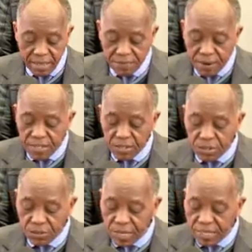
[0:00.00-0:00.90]
the
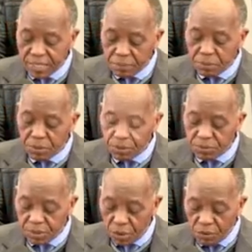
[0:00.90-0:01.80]
functions of the Assumption
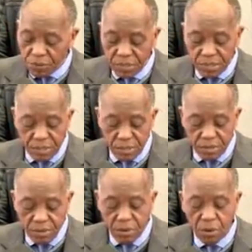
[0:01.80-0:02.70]
of the
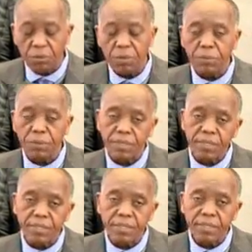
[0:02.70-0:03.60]
Office of the
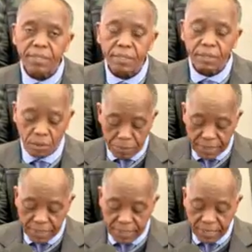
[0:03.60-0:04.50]
President
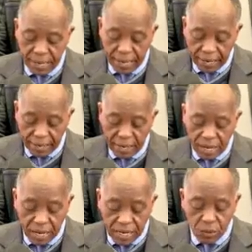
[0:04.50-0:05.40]
Committee
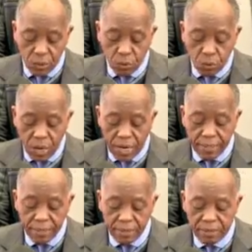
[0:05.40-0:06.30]
are to,
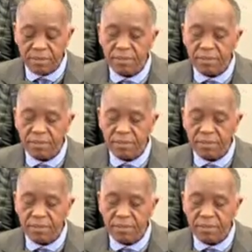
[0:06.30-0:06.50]
one,